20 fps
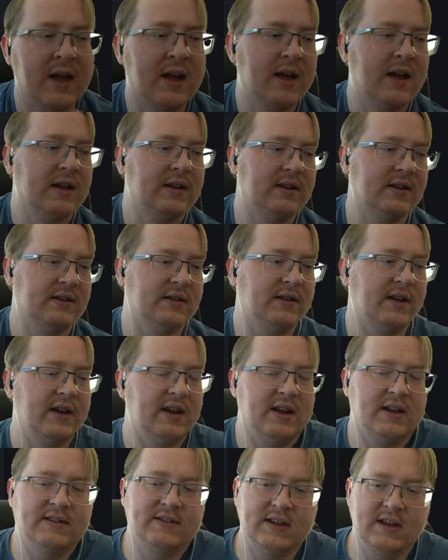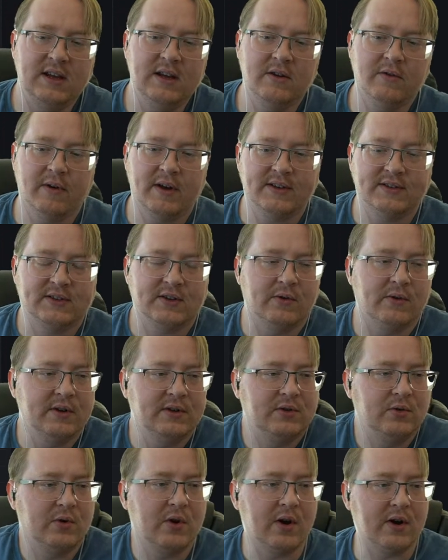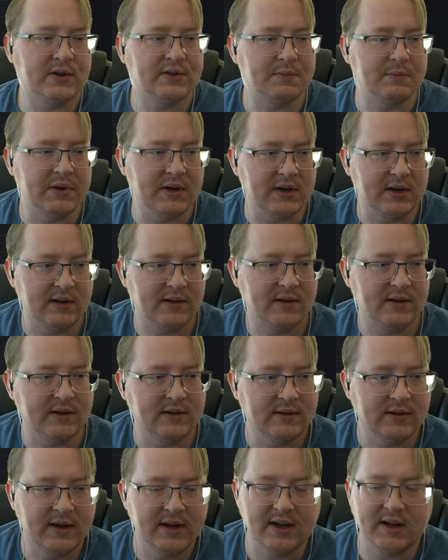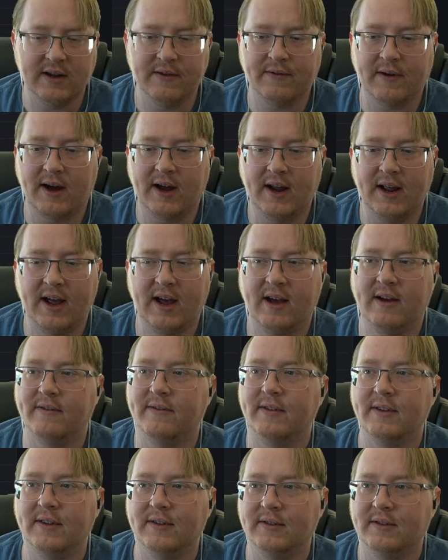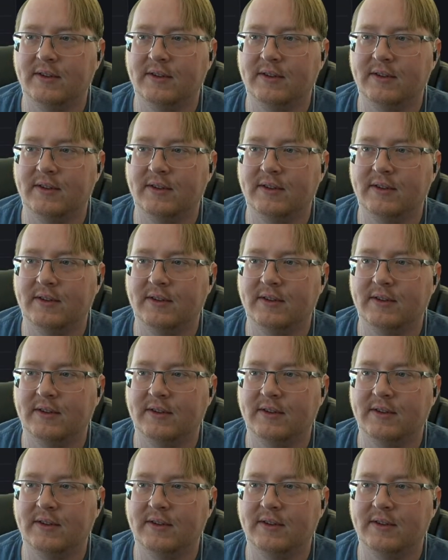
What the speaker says: Like, is egress going to cost me anything? Like, if I have the